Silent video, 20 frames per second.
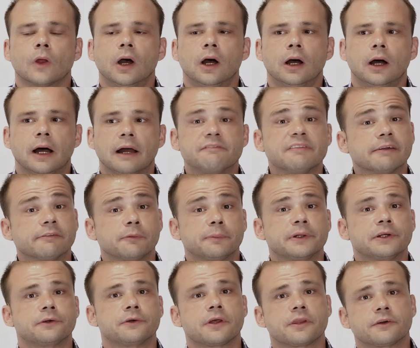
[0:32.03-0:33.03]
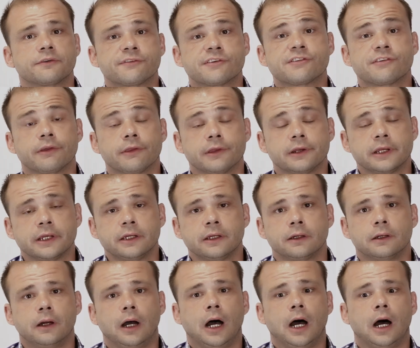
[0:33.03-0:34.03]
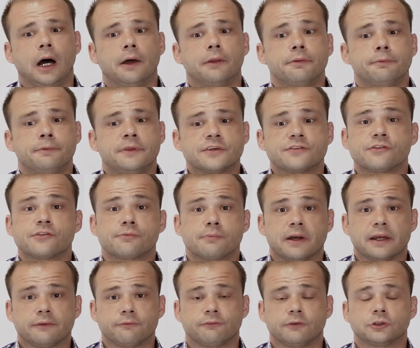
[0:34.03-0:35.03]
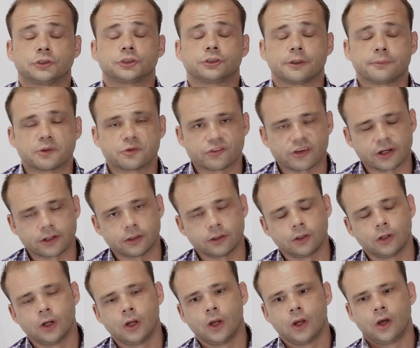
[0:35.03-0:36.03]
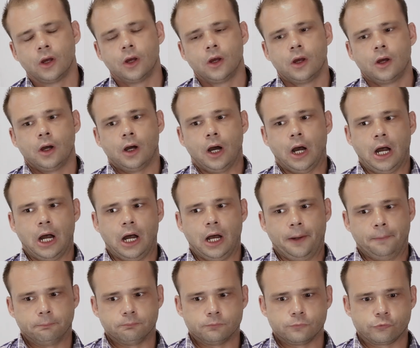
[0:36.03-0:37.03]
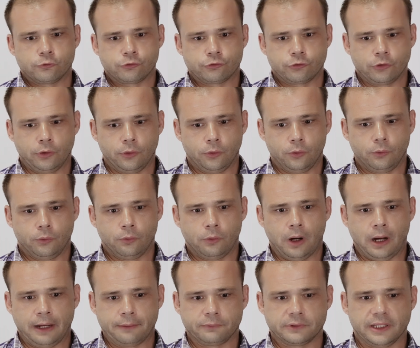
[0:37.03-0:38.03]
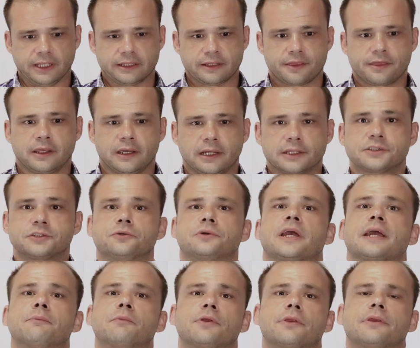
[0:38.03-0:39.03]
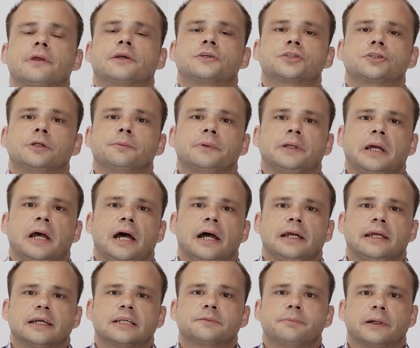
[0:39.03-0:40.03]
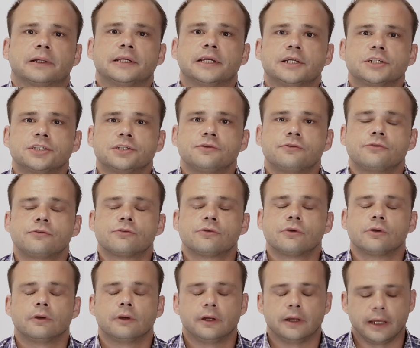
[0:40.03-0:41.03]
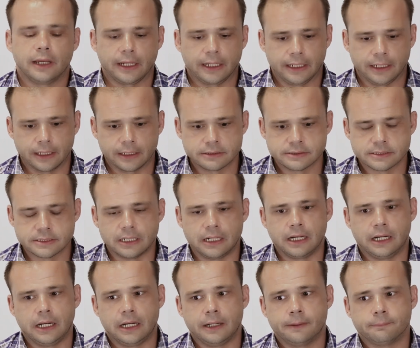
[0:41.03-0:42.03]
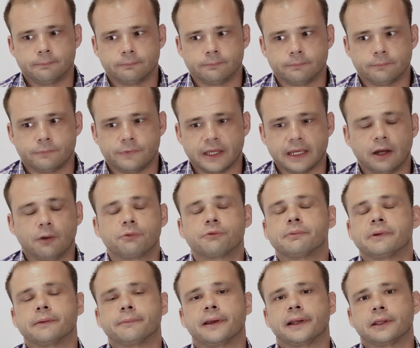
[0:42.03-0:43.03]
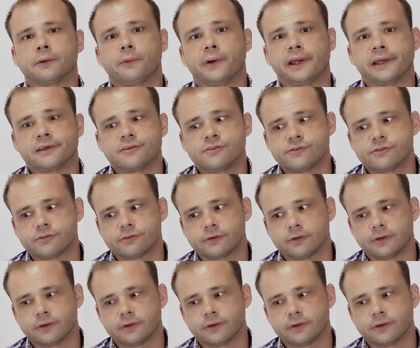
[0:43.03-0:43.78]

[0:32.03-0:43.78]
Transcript: Uh, I've never been to another facility. Uh, this is my first treatment center. Um, so I would like to think I still came with extremely high expectations. And um, they helped me in many ways.